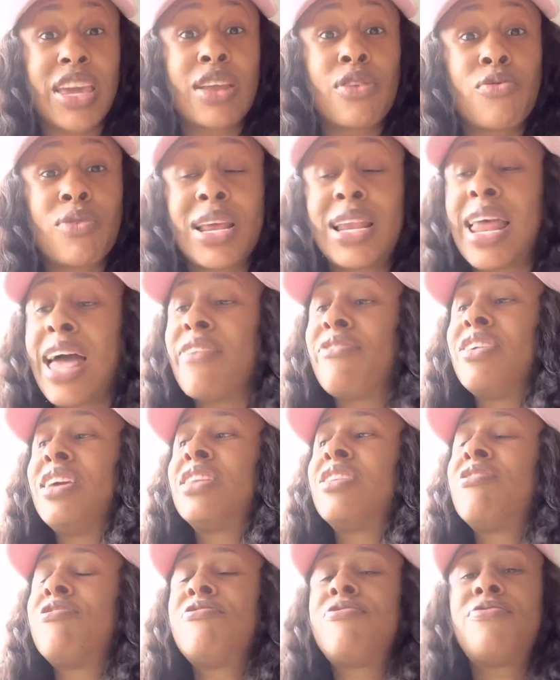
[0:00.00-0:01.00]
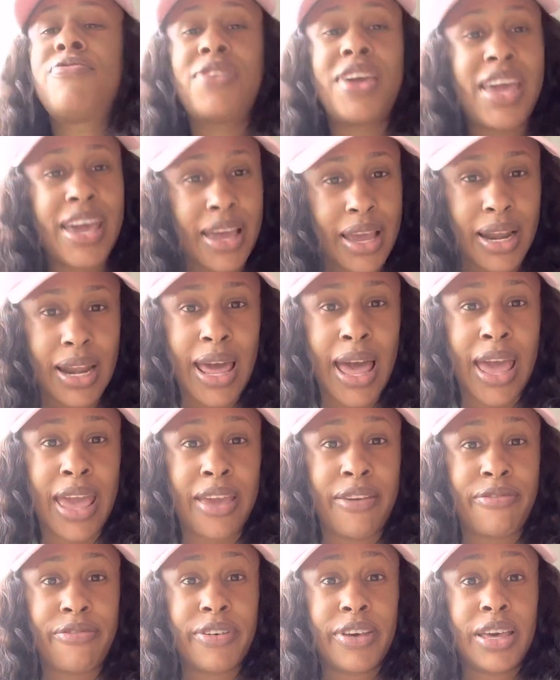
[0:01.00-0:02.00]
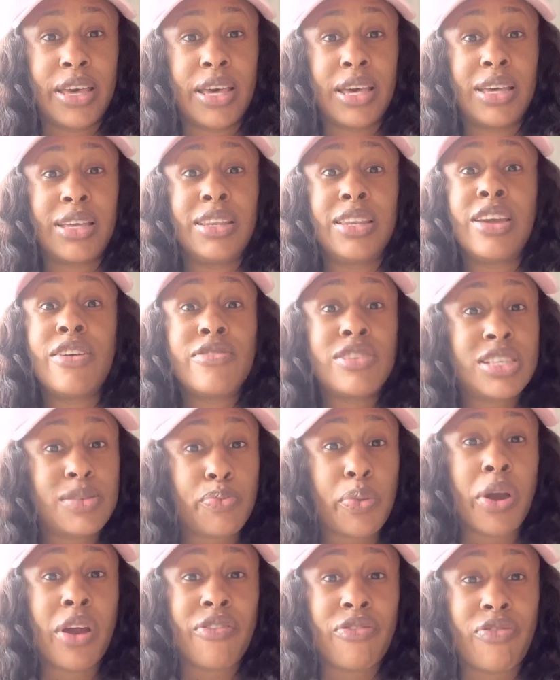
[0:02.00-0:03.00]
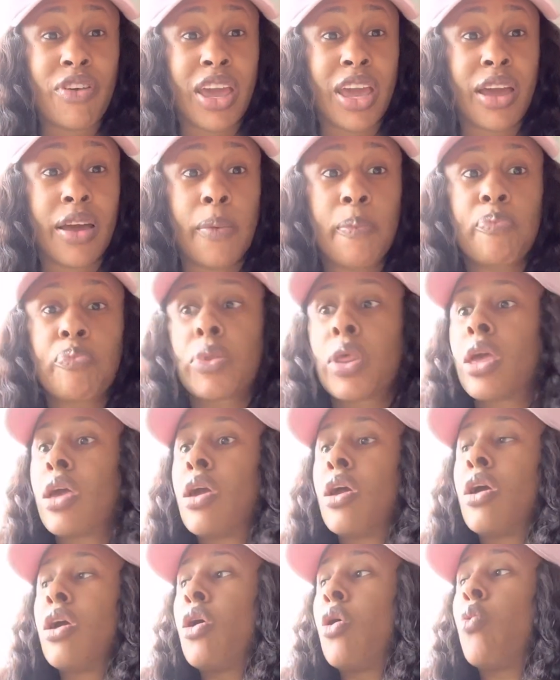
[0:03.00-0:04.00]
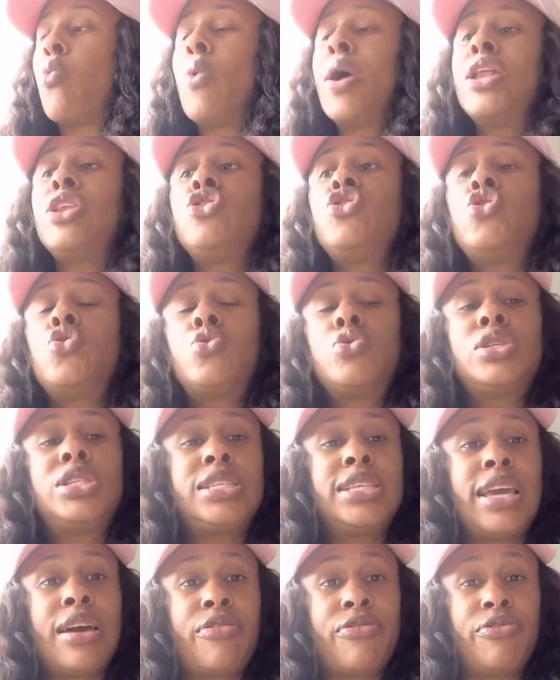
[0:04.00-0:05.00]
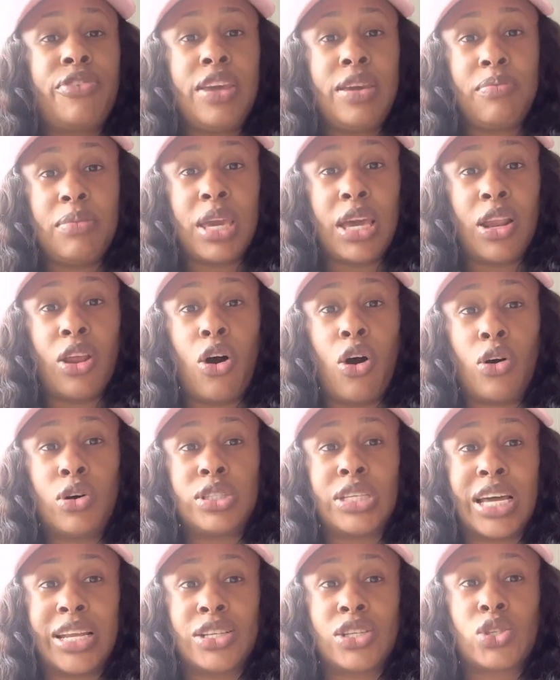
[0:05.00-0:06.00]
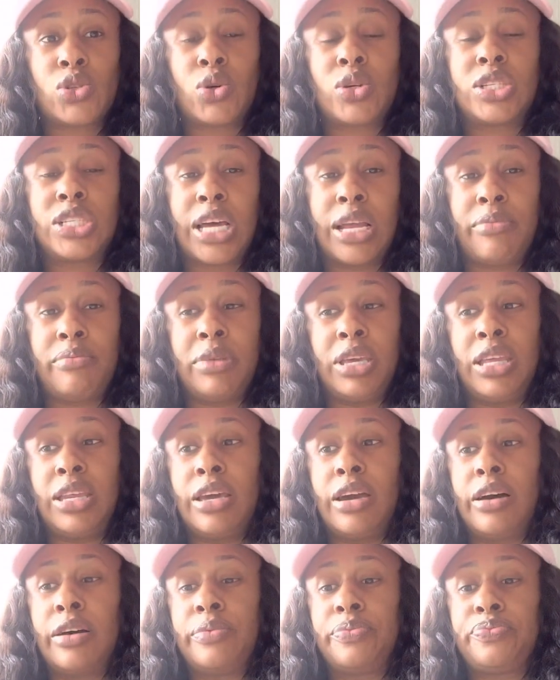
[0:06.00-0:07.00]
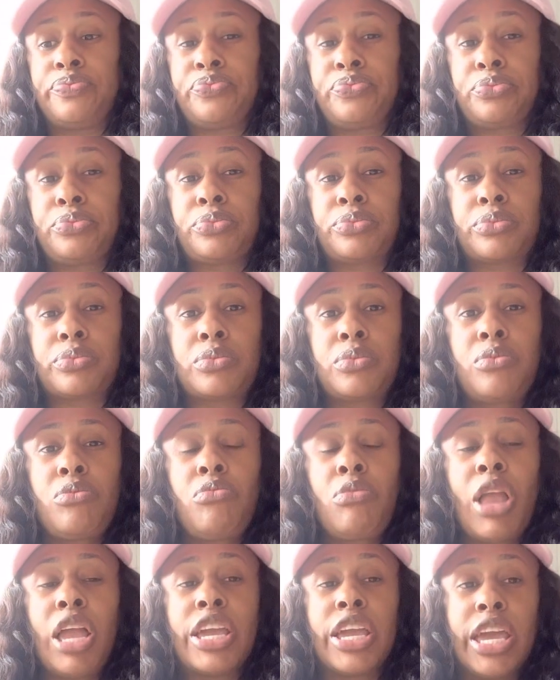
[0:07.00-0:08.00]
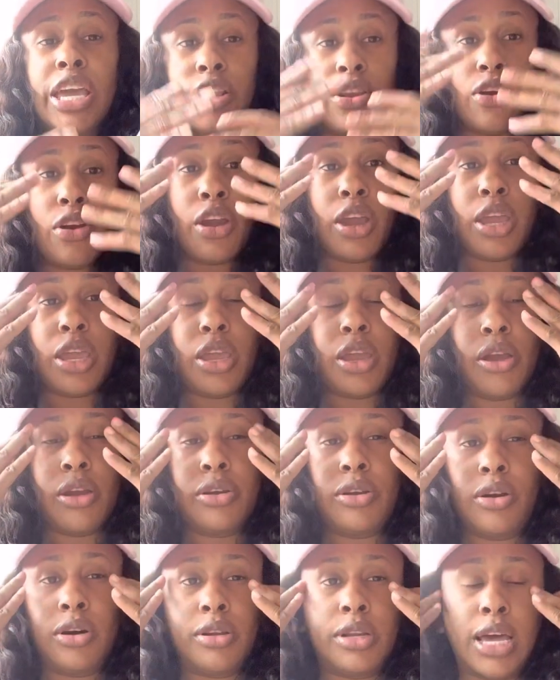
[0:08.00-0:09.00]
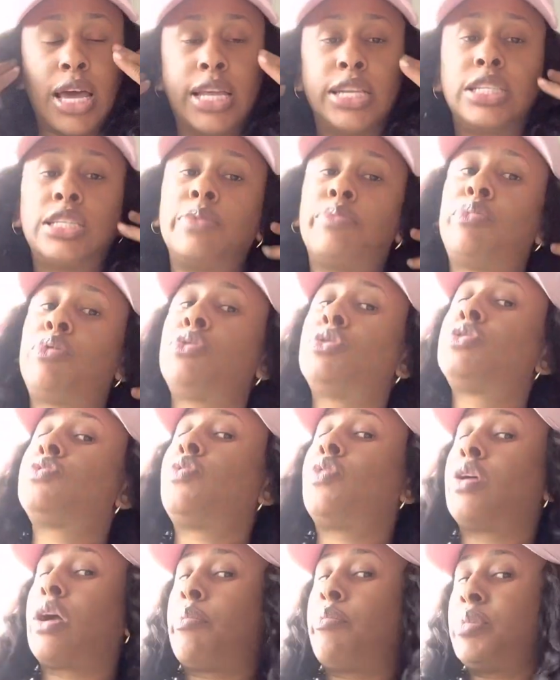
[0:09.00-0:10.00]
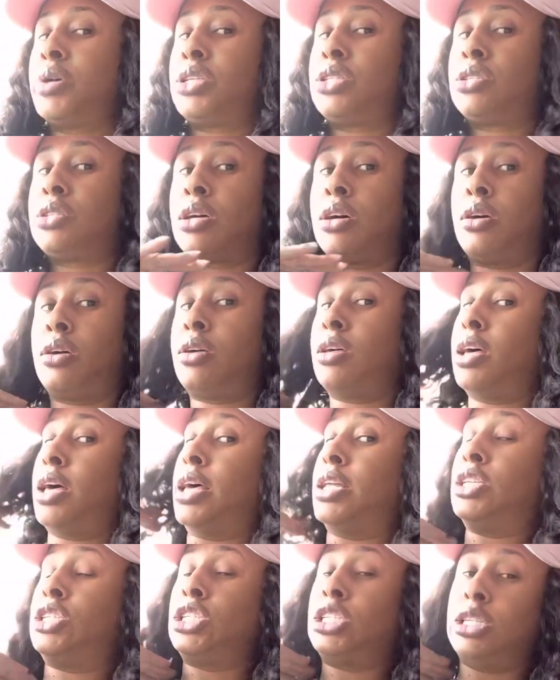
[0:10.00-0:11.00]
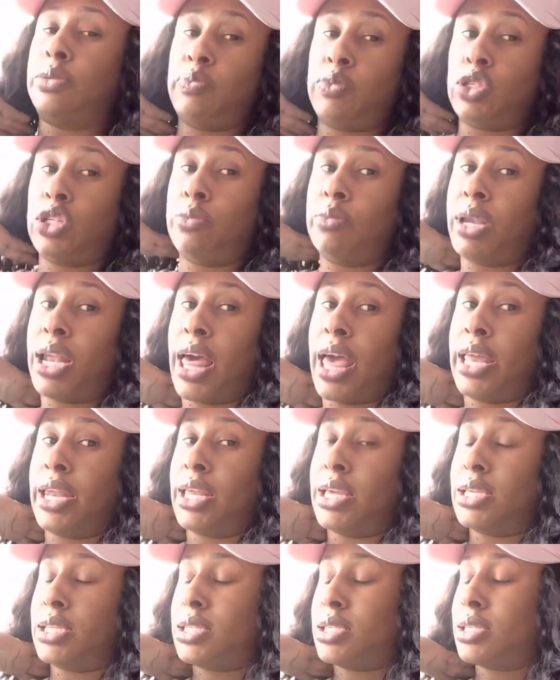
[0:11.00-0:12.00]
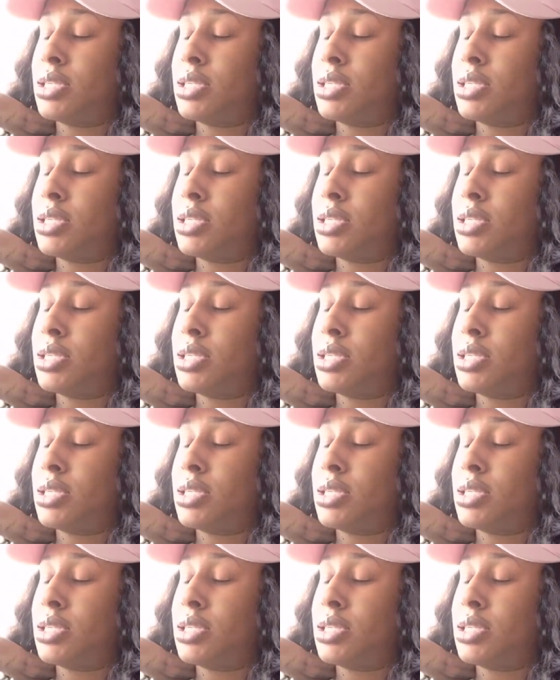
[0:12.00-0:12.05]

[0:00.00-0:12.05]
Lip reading: In real life, in the fake life, there is perfect. When you see a female out on social media, get her hair done and she posts for a picture and she be like this.